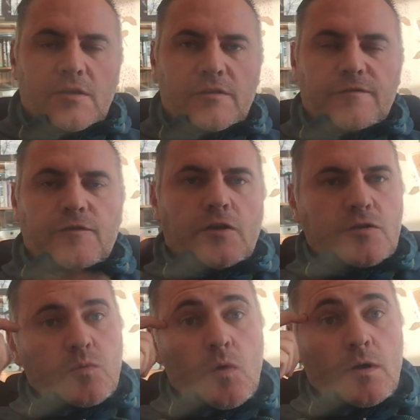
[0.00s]
The
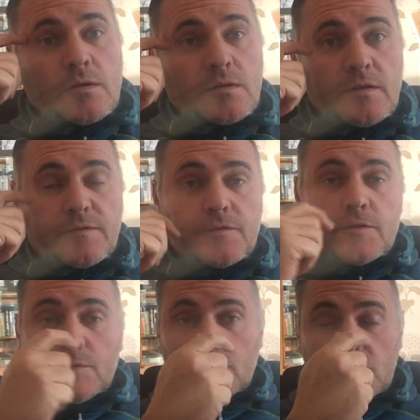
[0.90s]
first one, if
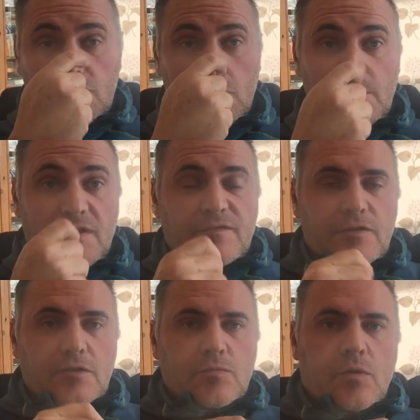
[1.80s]
you saw my
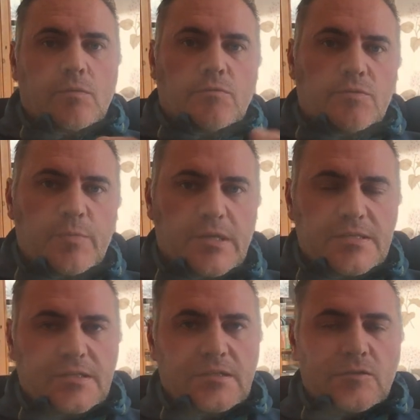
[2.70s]
first one, was
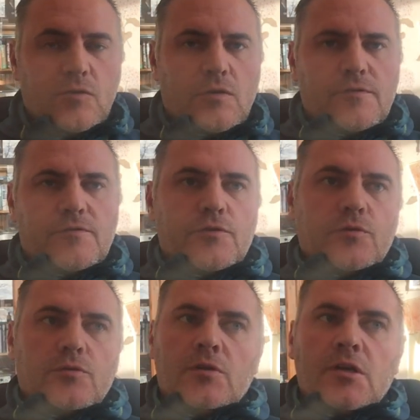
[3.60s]
basically going
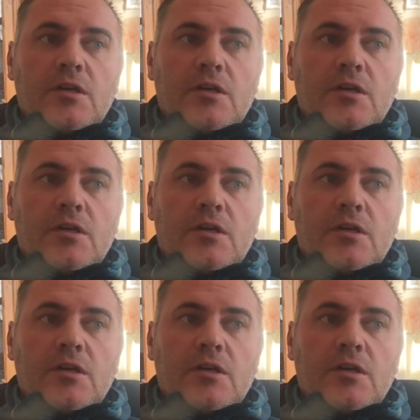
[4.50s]
through